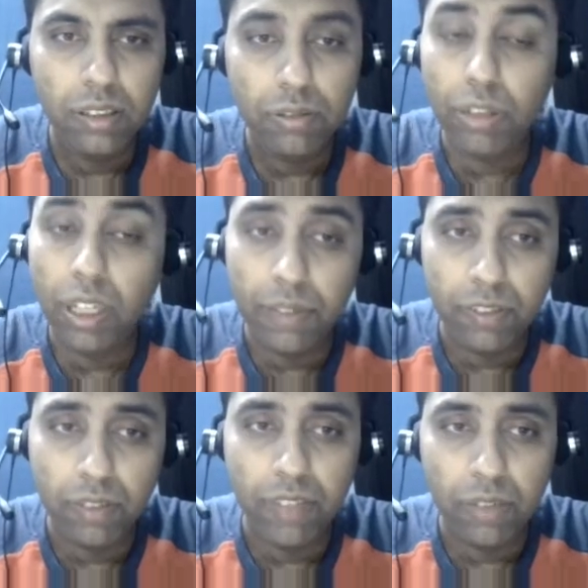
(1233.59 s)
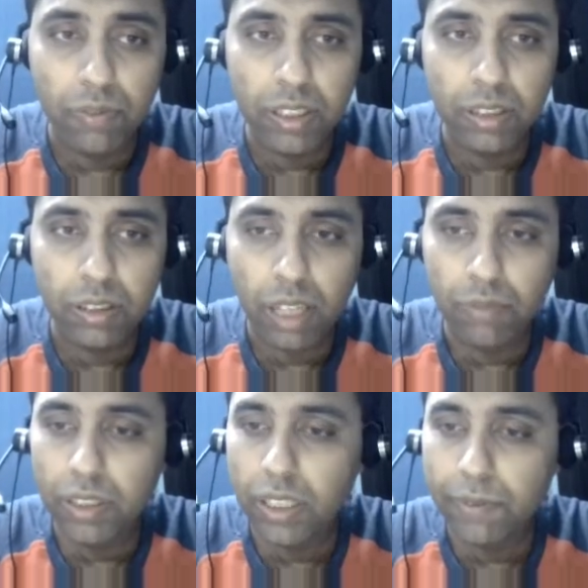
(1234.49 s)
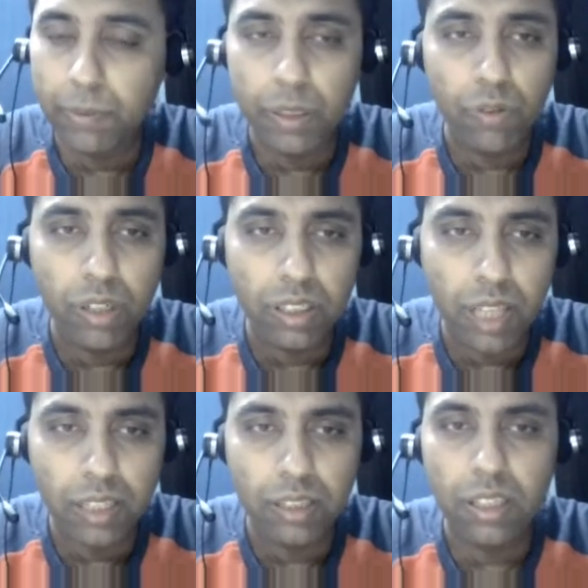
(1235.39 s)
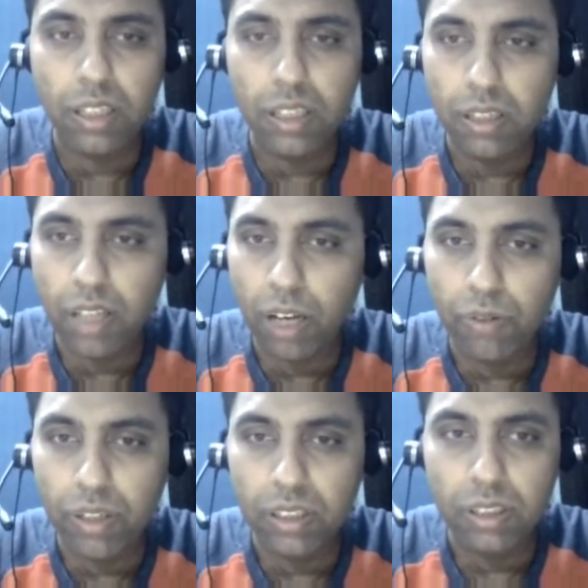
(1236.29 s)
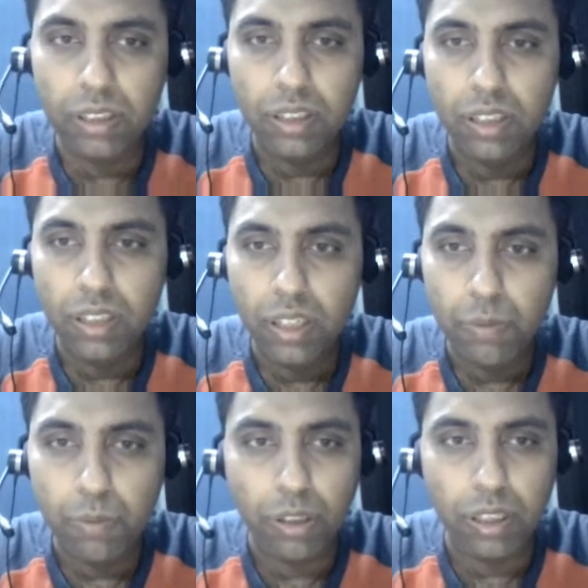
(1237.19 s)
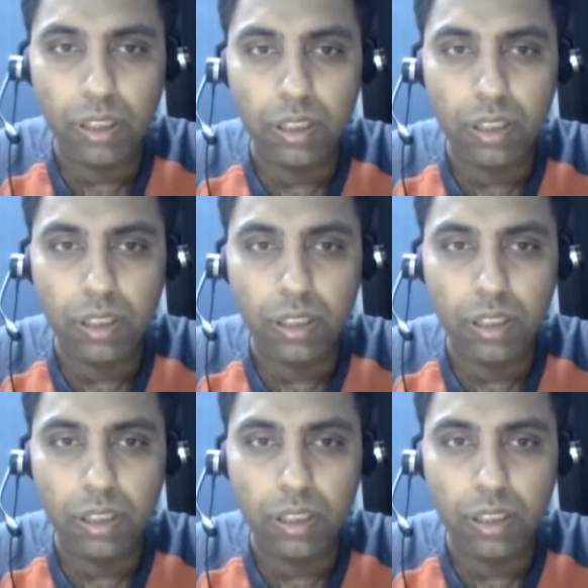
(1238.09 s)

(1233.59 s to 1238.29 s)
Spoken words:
to the left of that, which gives me the words natural language processing.